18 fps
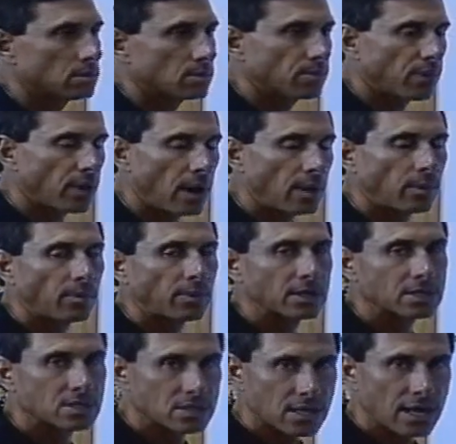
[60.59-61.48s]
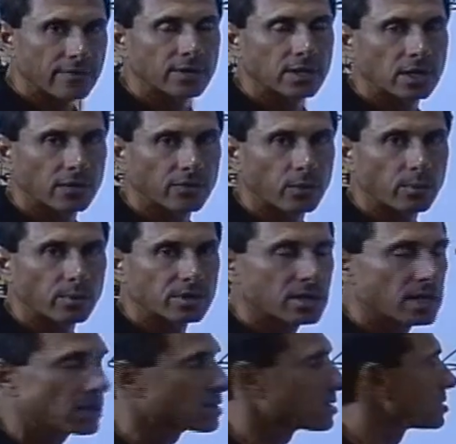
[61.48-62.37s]
probably 7 different
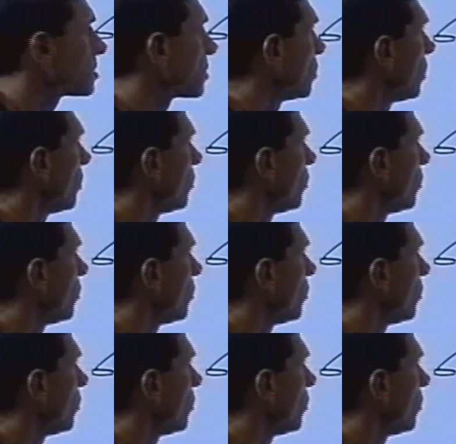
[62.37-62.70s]
protections that we